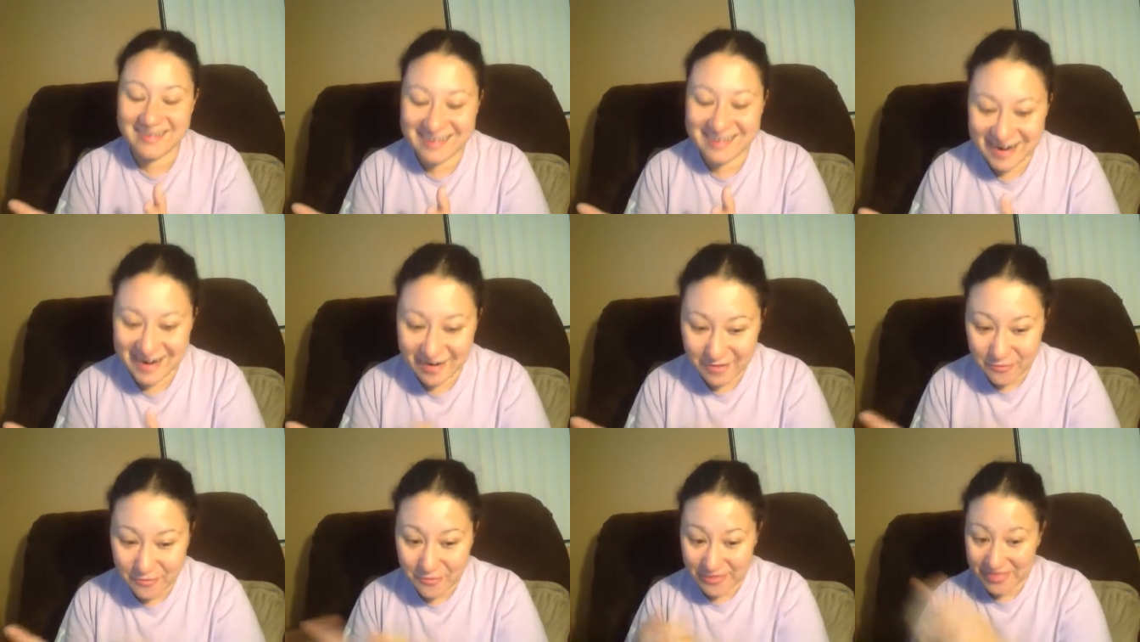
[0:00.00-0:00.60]
you
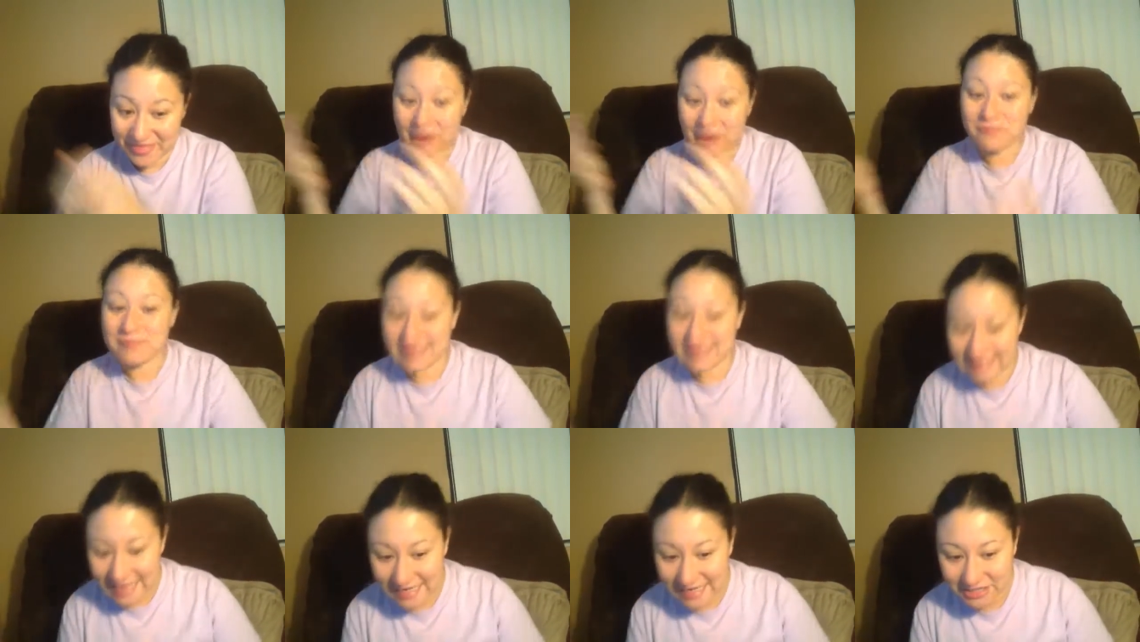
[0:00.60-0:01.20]
know without
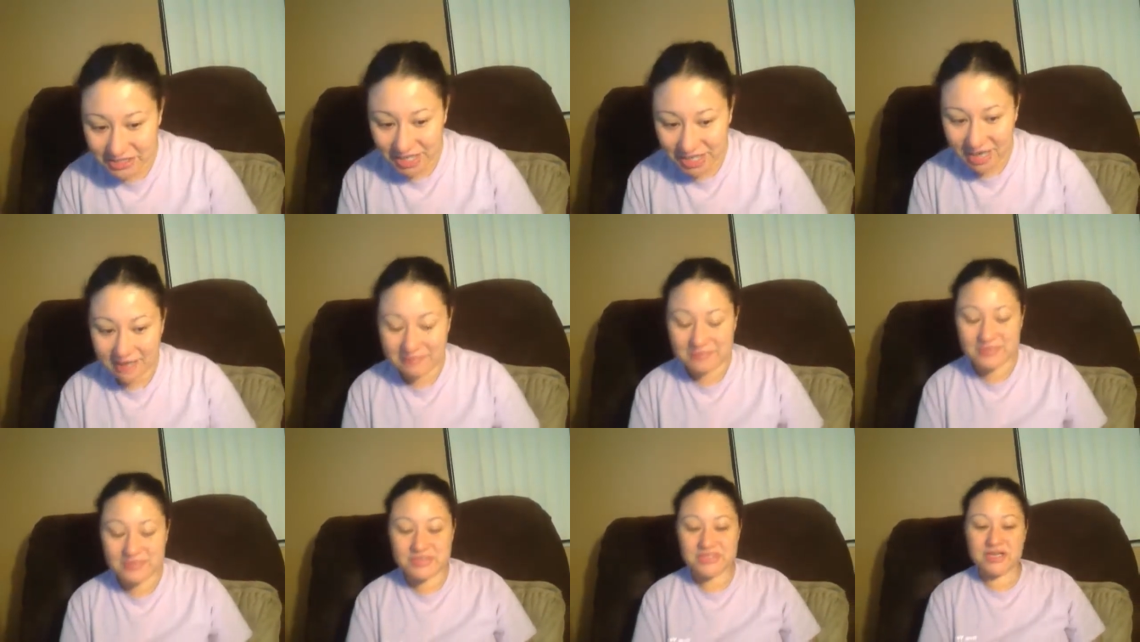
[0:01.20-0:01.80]
my day
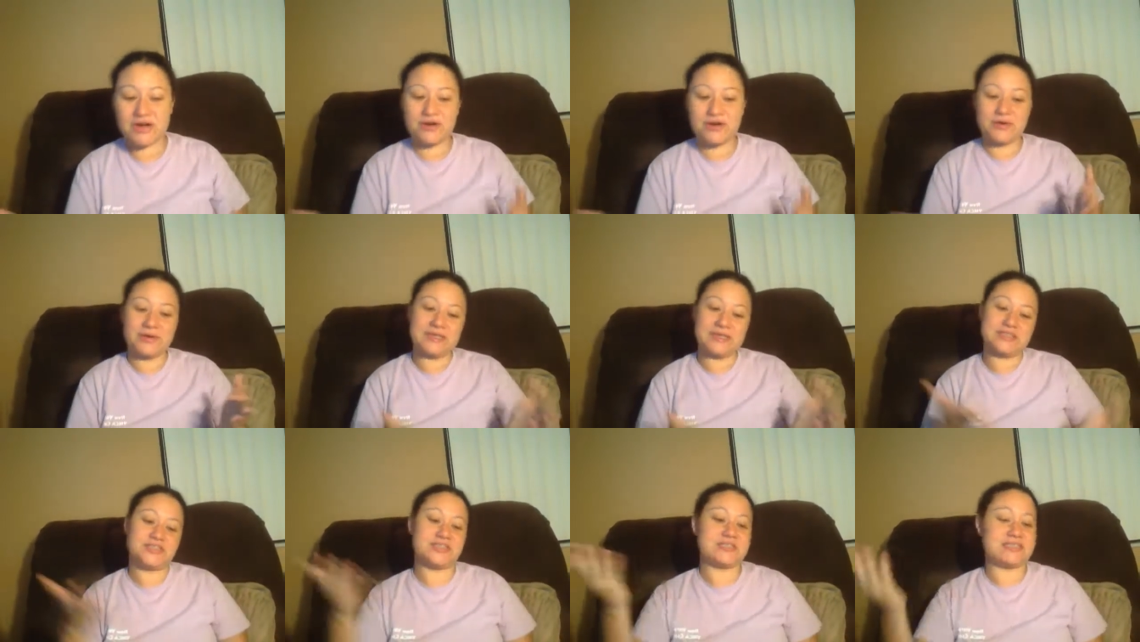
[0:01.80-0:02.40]
job so
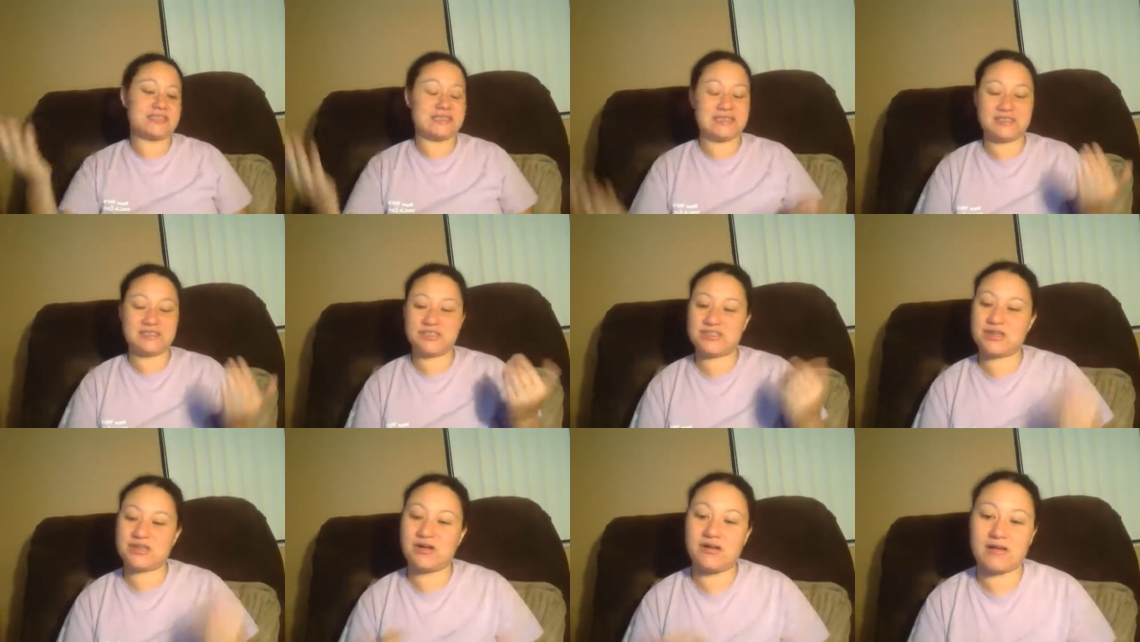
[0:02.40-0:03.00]
it just it
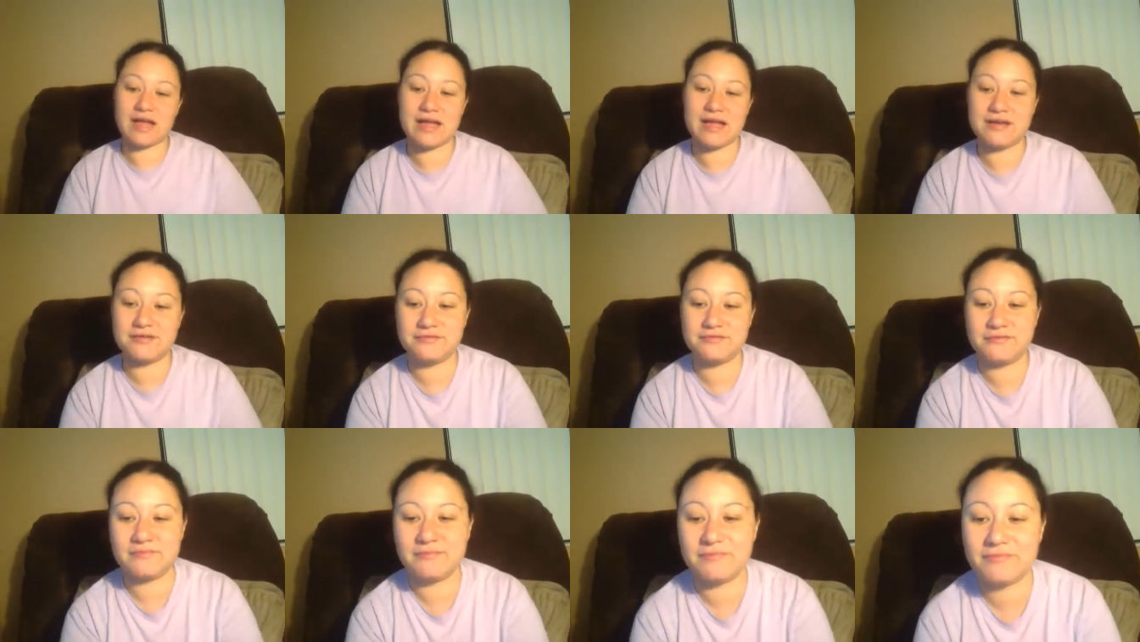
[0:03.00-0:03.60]
just all kind
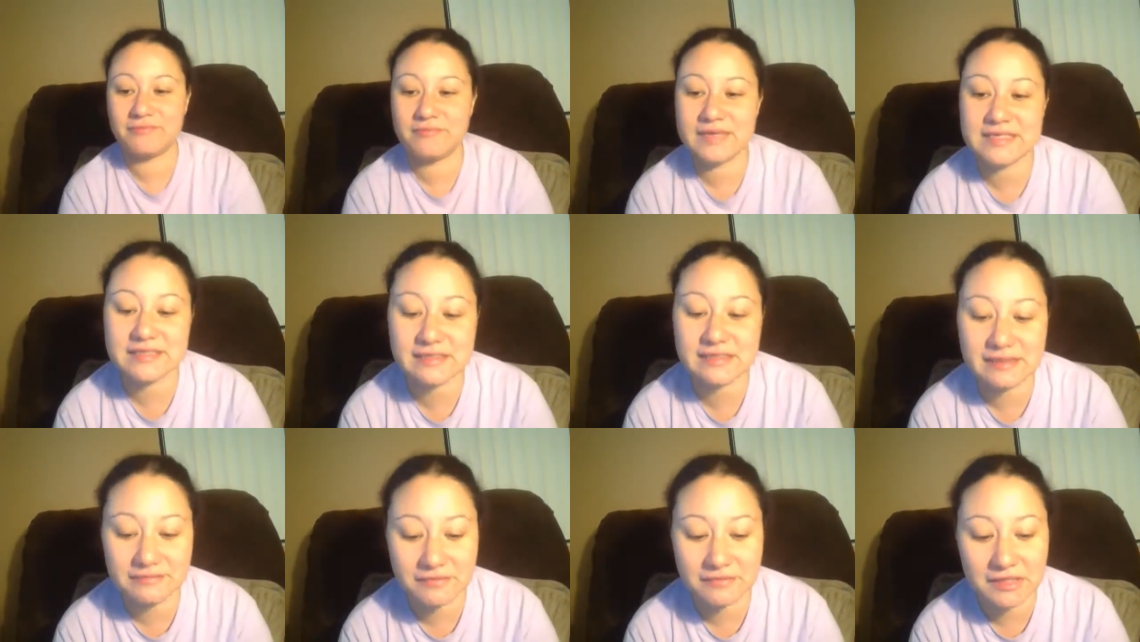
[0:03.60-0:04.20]
of
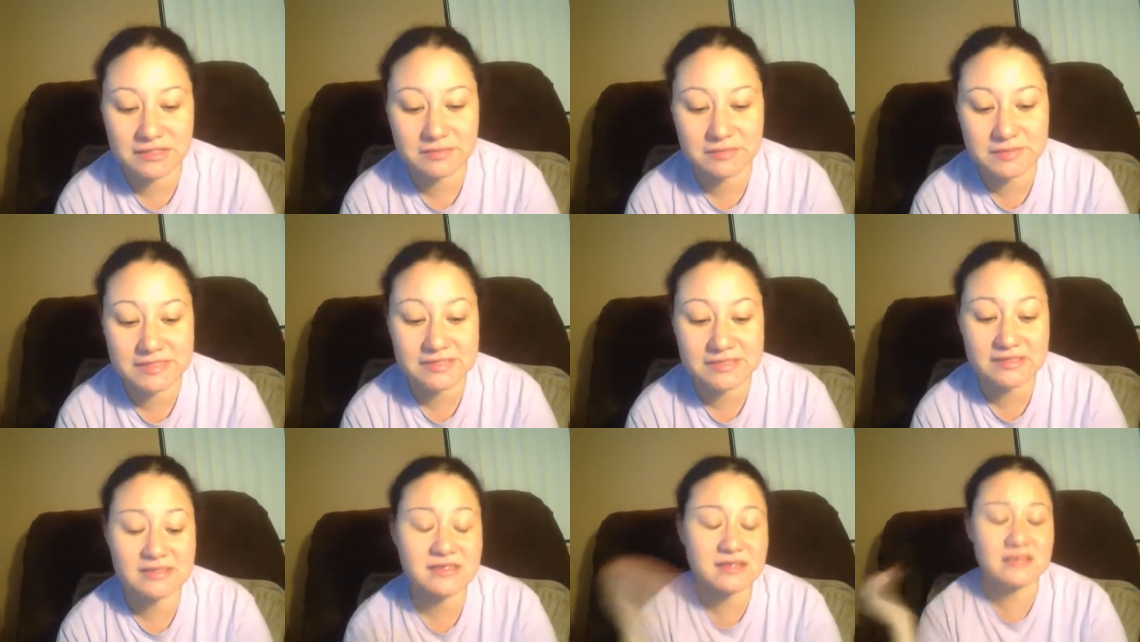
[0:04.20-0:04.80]
basically fell to
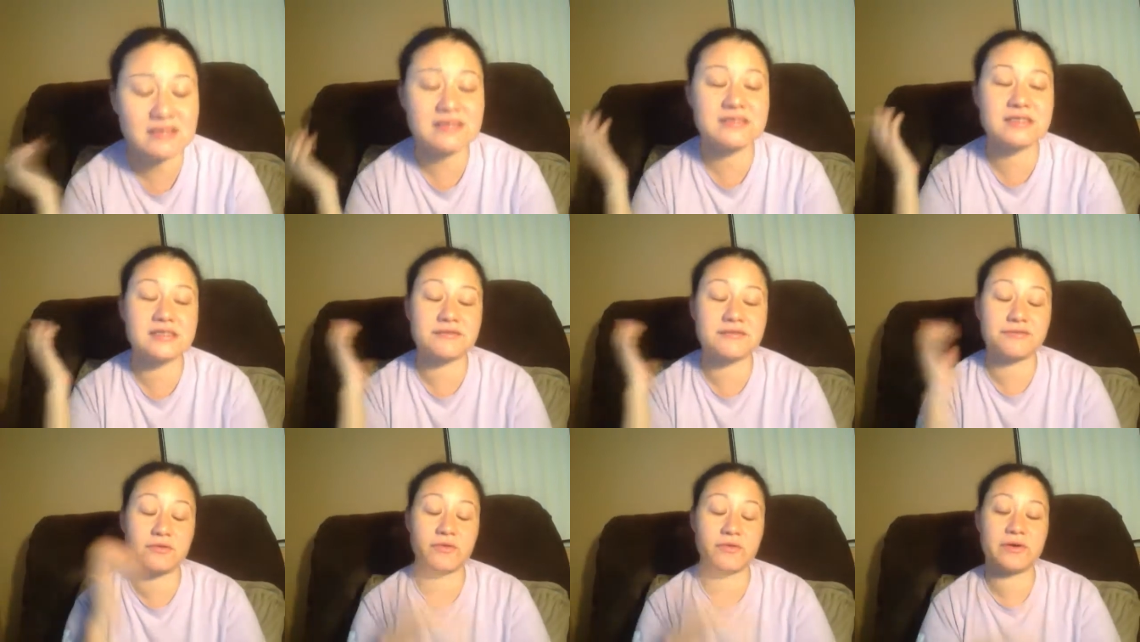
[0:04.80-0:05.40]
pieces and this is
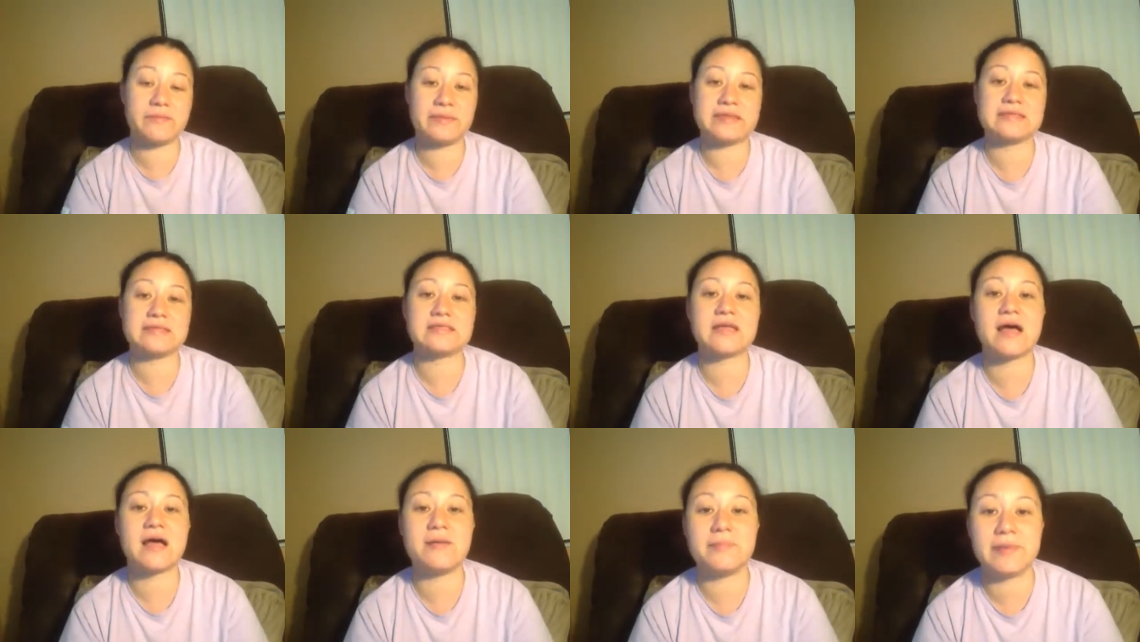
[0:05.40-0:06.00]
a florida
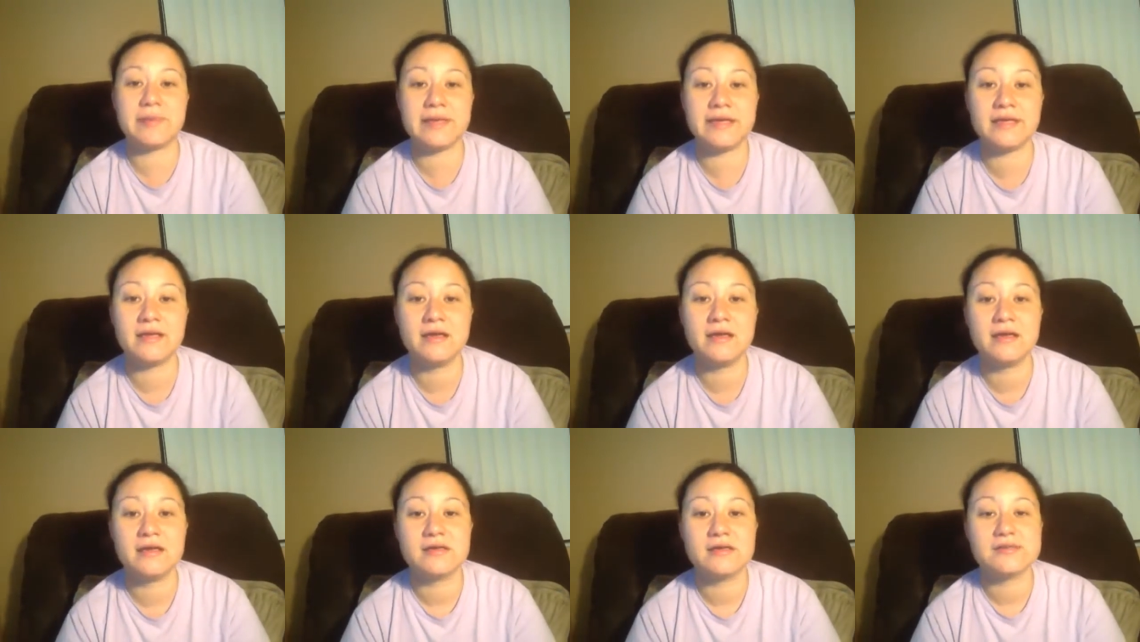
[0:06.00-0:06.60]
based company
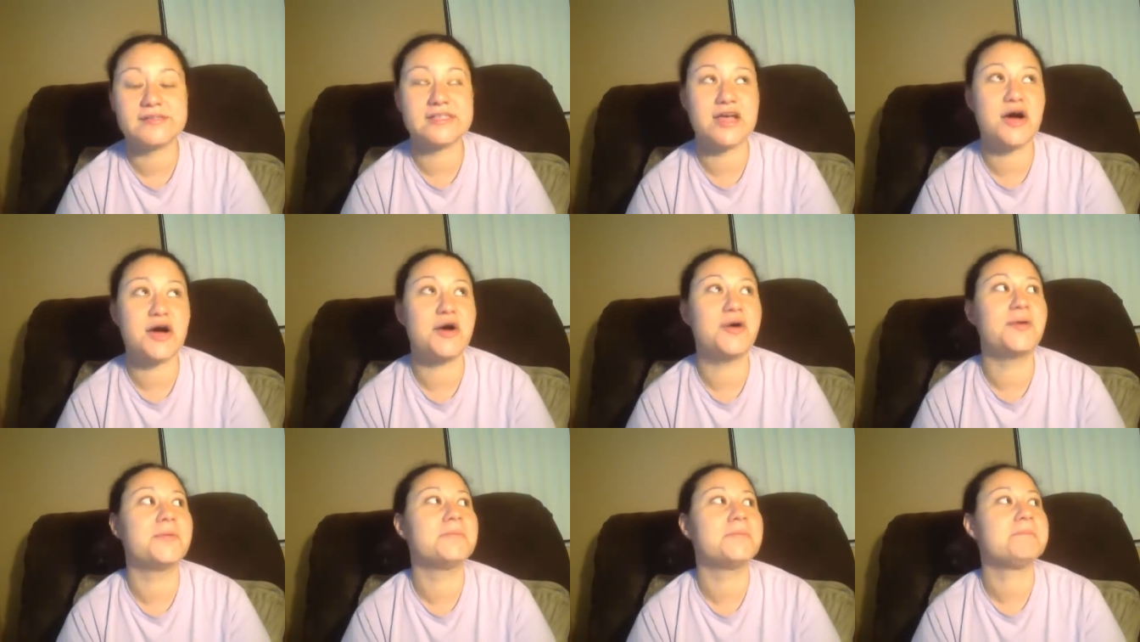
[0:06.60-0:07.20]

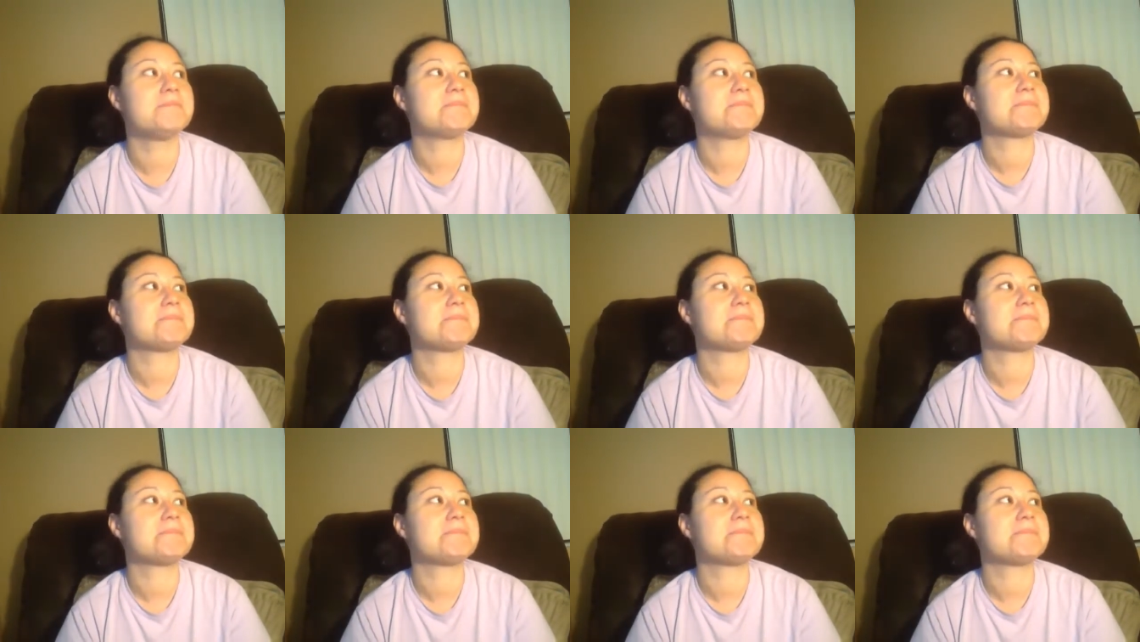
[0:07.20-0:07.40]
so